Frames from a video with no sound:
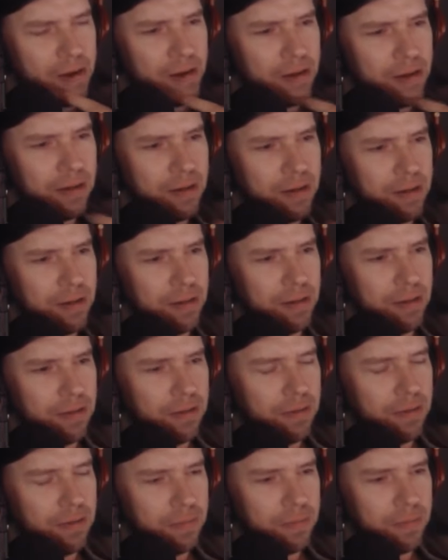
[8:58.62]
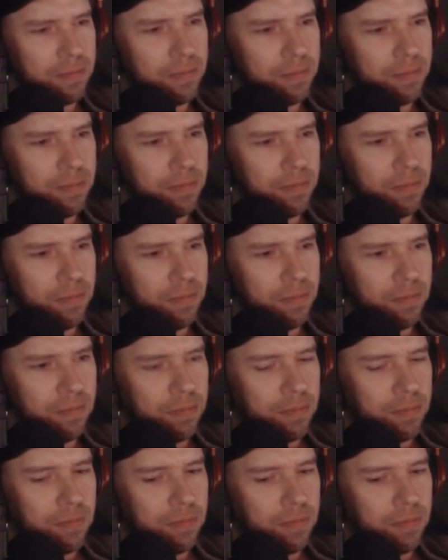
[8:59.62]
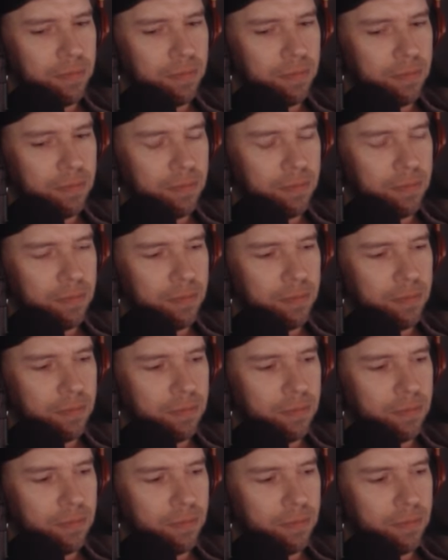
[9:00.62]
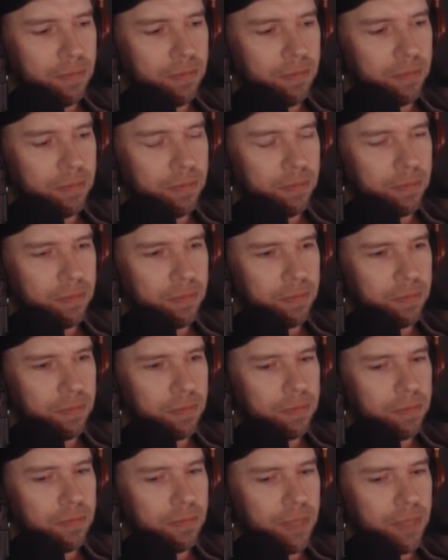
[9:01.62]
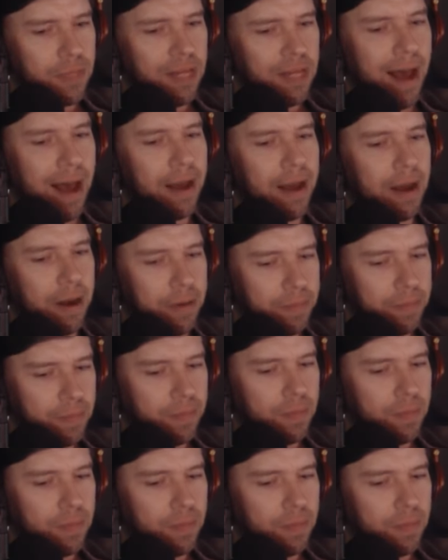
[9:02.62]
(not speaking)